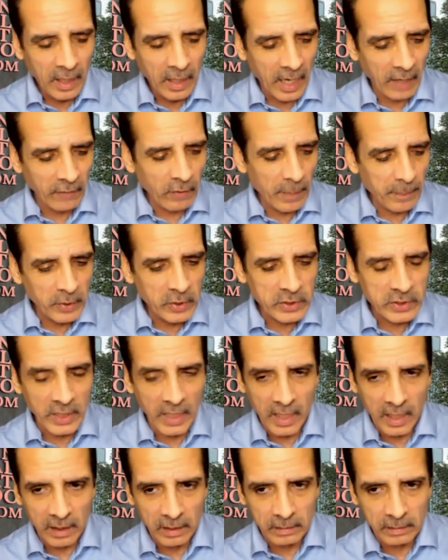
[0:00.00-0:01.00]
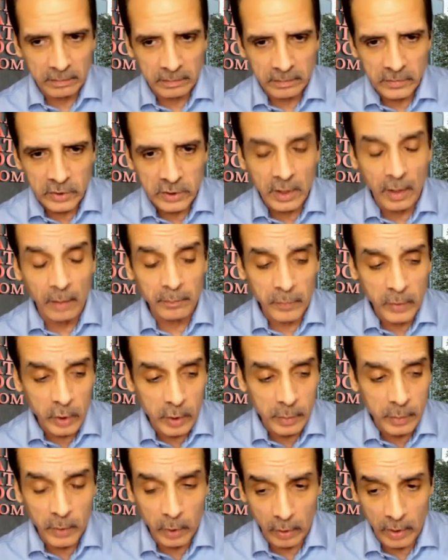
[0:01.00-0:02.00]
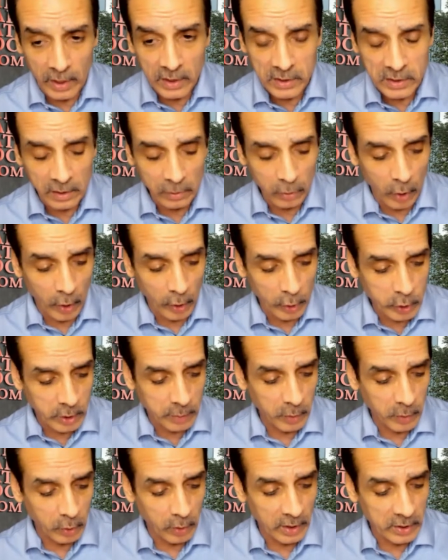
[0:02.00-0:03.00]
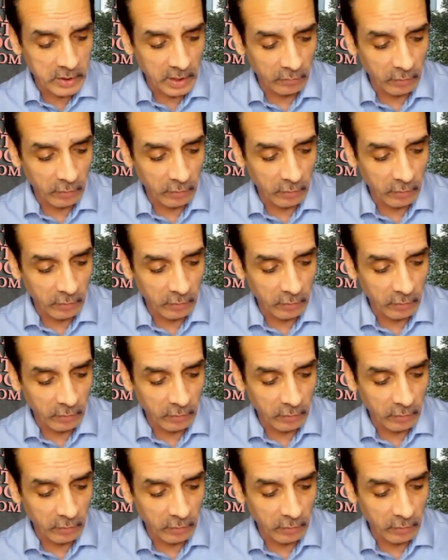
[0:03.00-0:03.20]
I represent some communities, large communities.